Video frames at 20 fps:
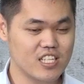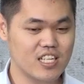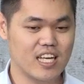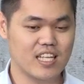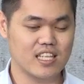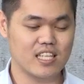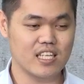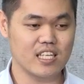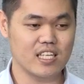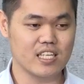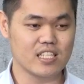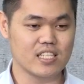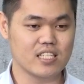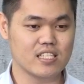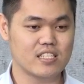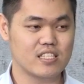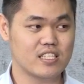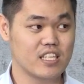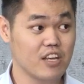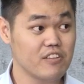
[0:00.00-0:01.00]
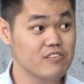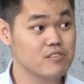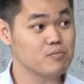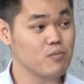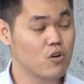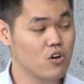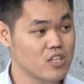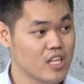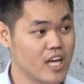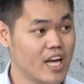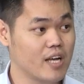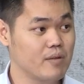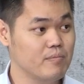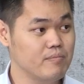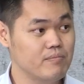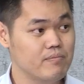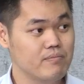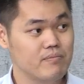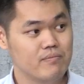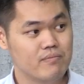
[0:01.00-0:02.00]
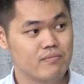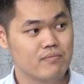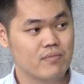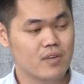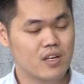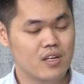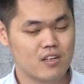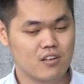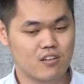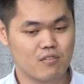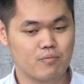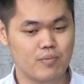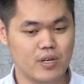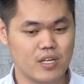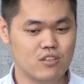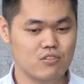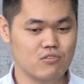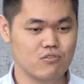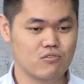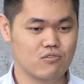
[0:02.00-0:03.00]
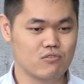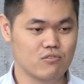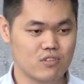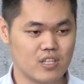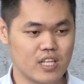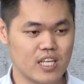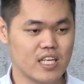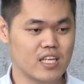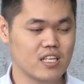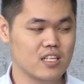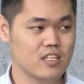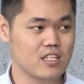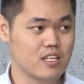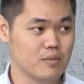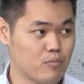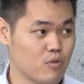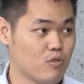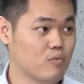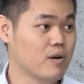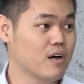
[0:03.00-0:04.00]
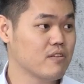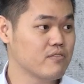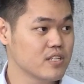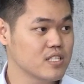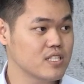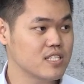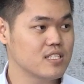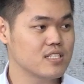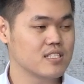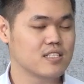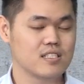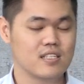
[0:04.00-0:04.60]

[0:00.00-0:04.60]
I think it saves more time compared to taking diploma first.